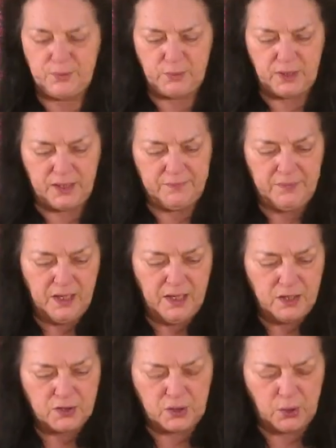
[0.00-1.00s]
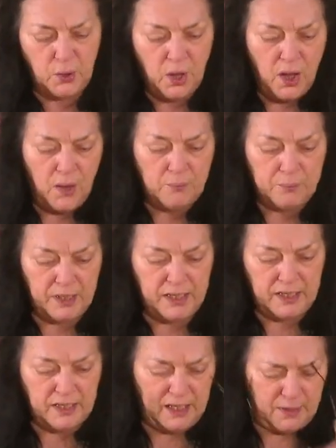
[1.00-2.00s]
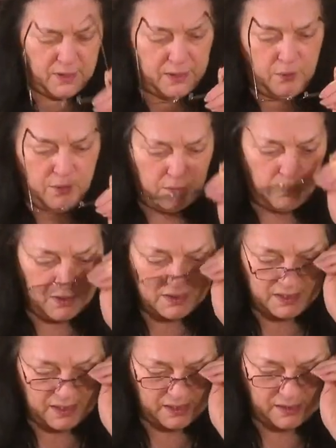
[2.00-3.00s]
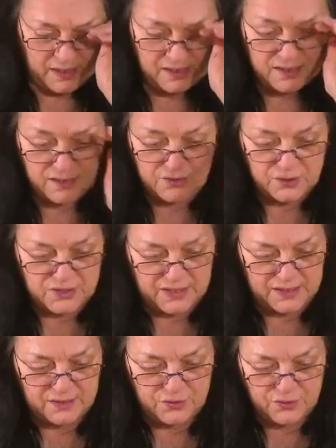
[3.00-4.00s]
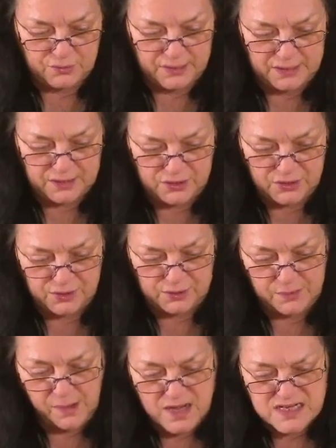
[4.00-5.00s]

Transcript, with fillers: Okay. So, but anyway, once again, this is just things that you need to do.